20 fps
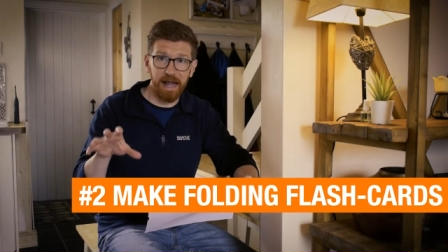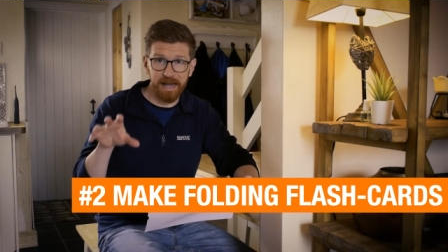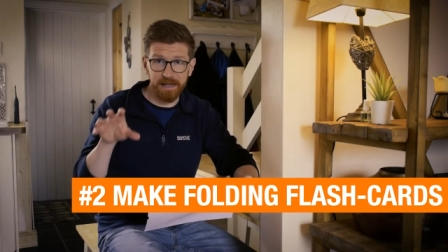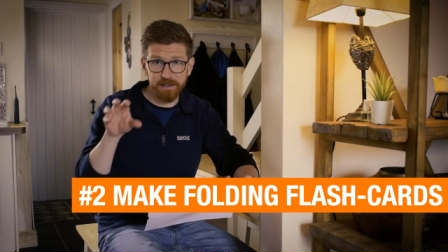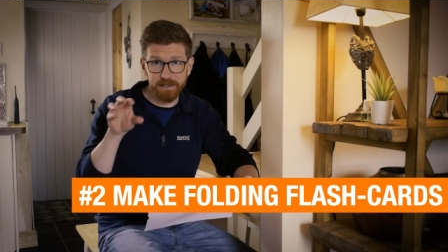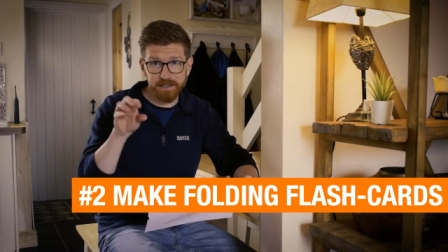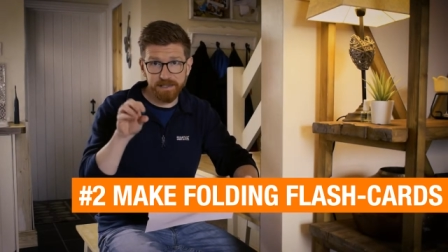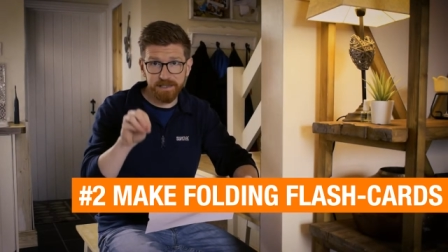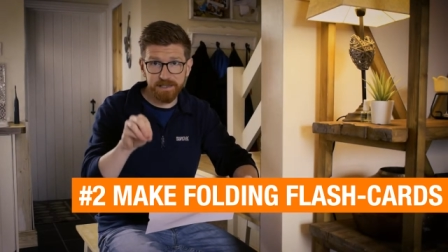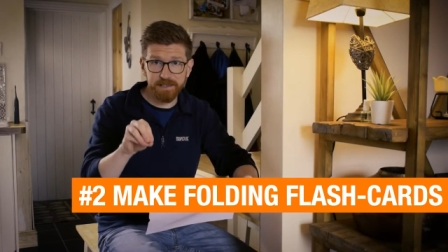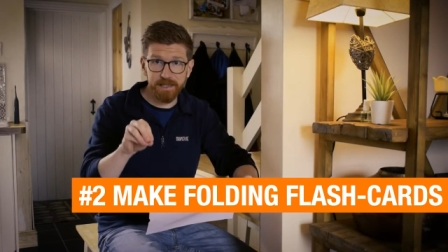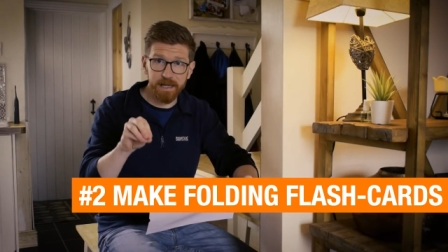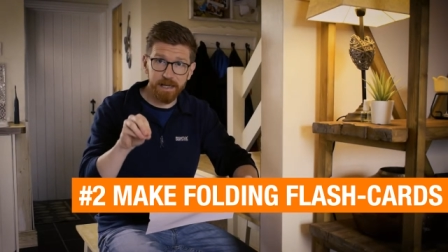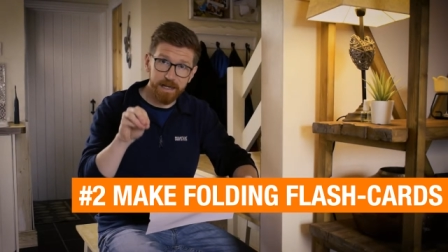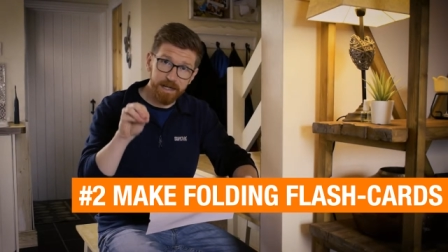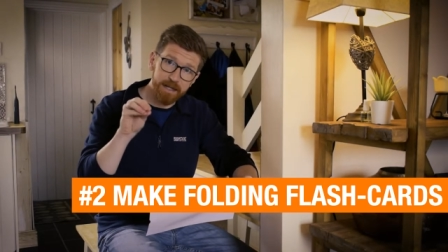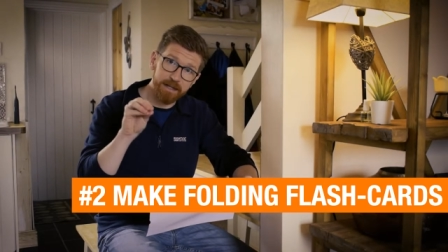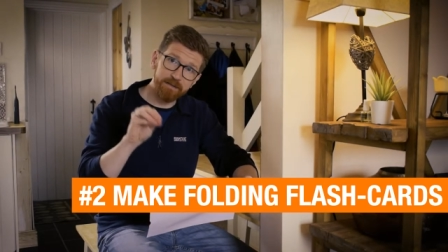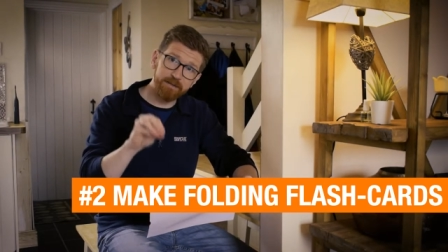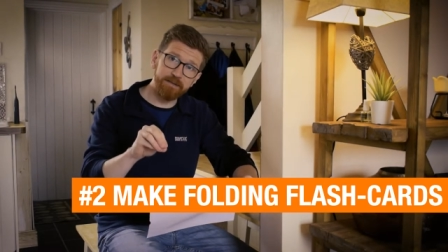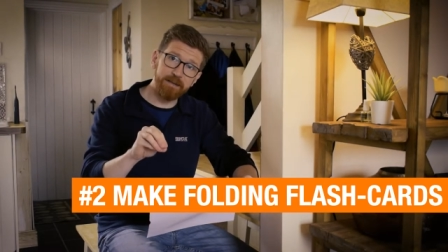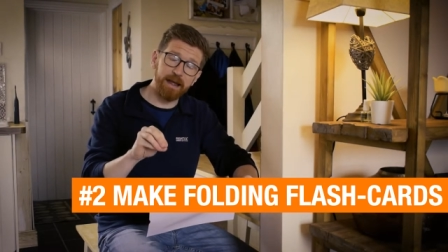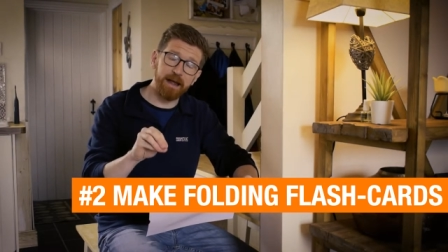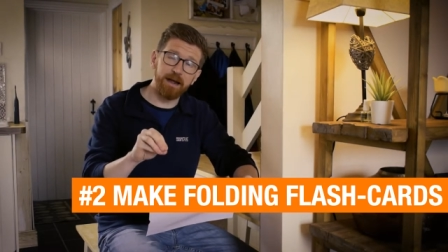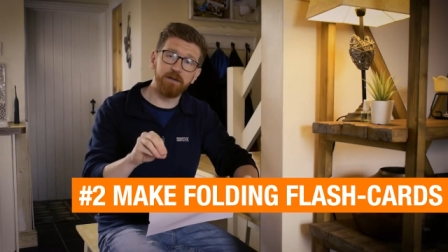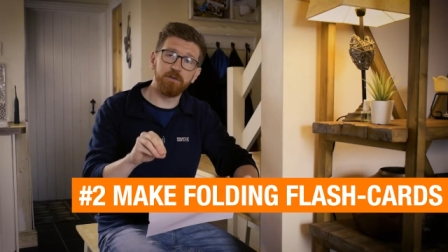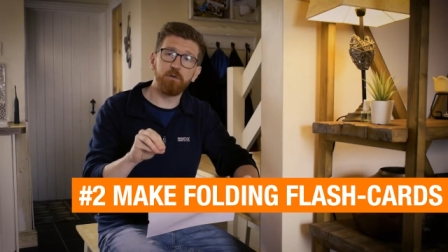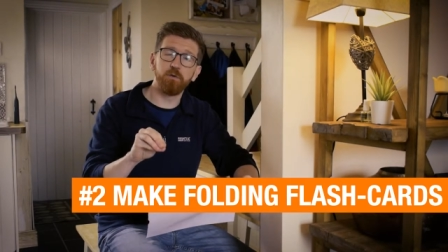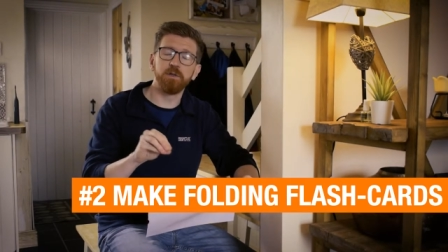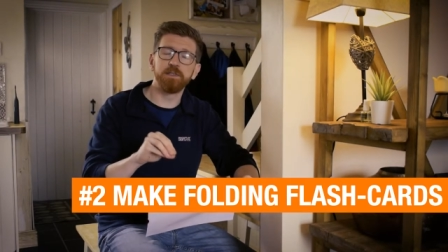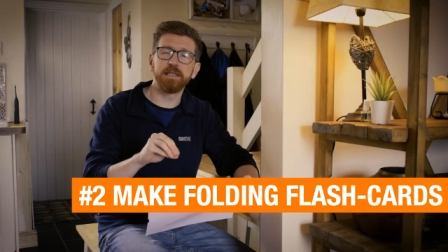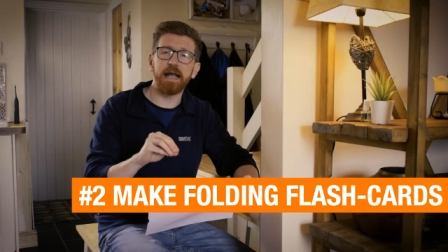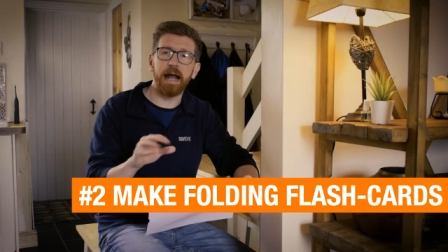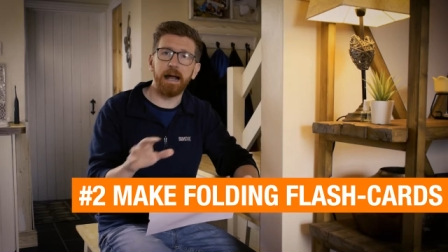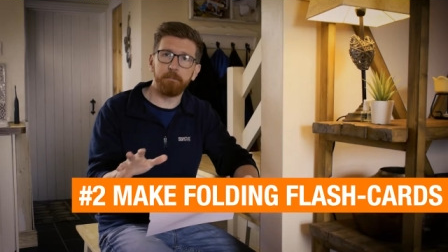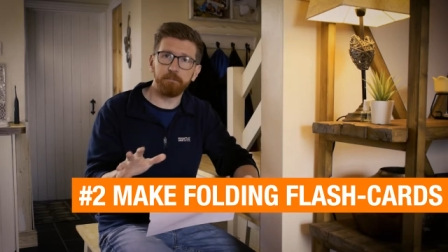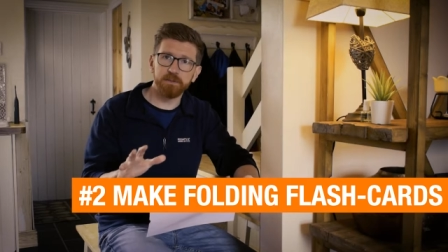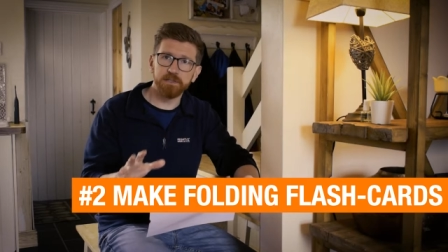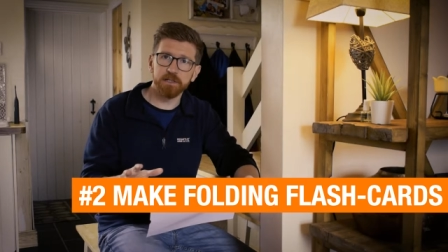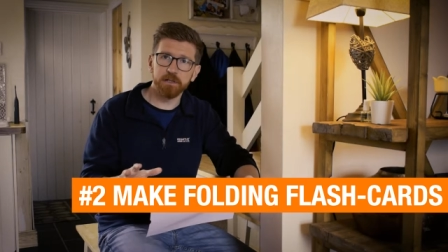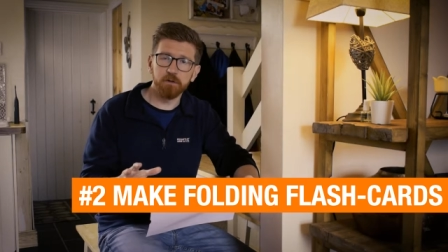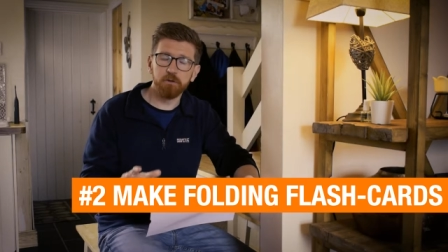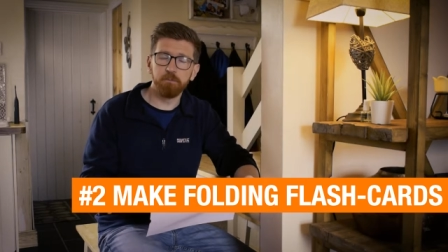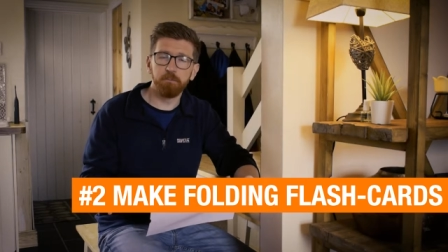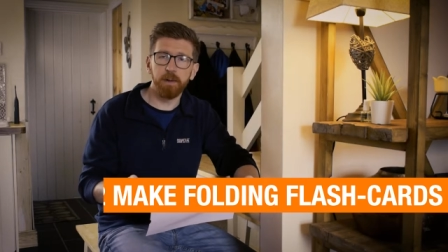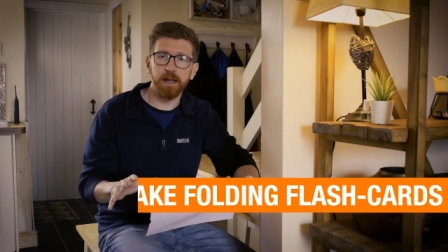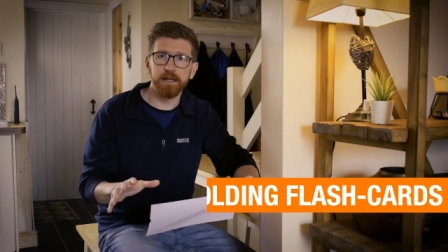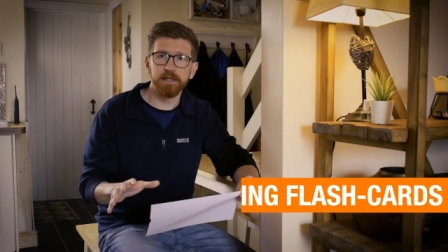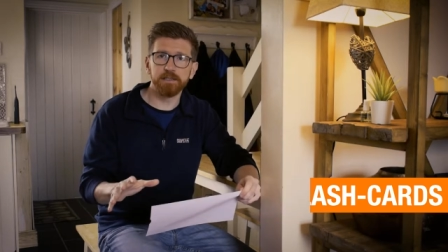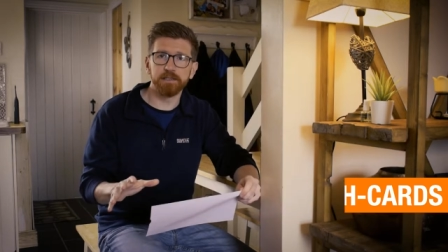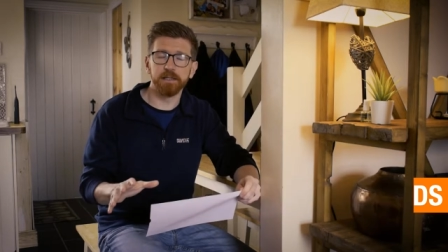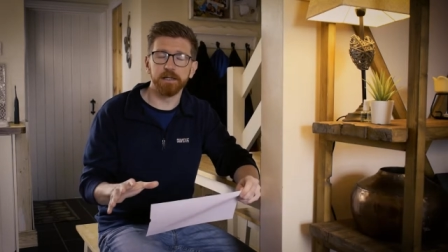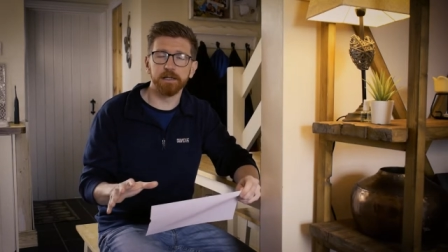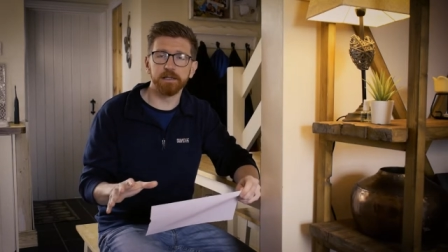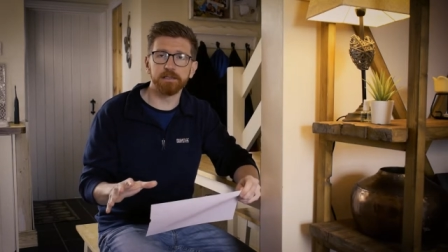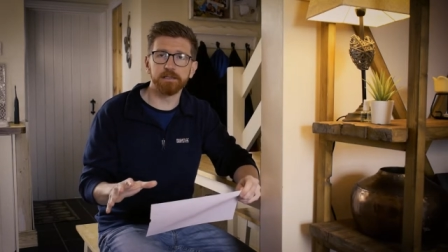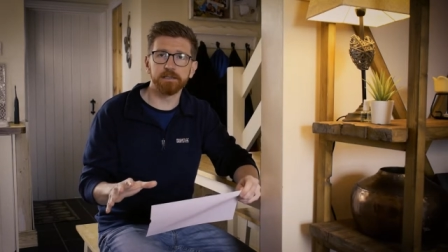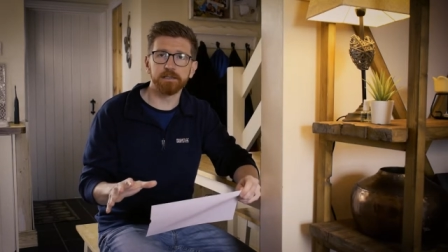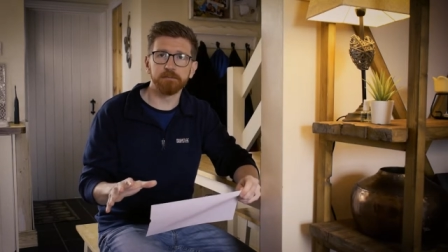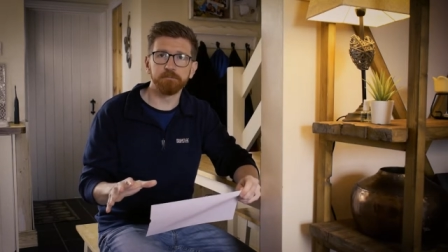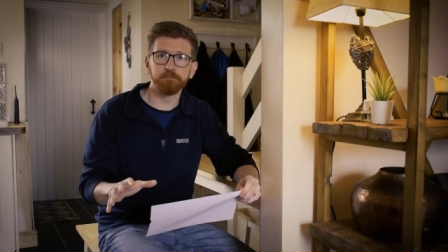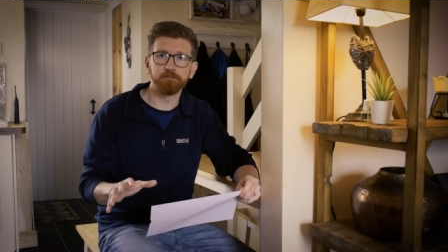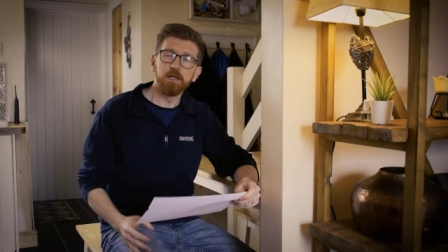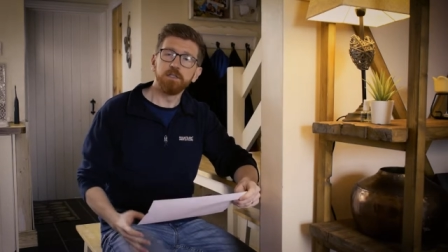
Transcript: and distilling it down to its absolute basics.